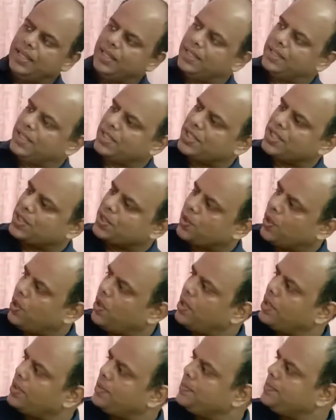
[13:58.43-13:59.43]
This is
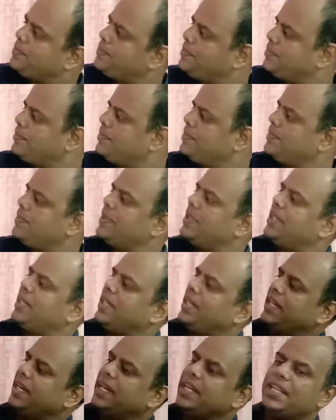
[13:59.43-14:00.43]
called
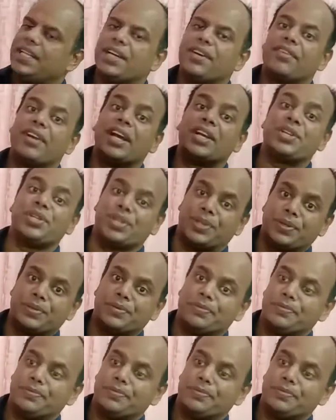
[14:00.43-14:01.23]
interaction.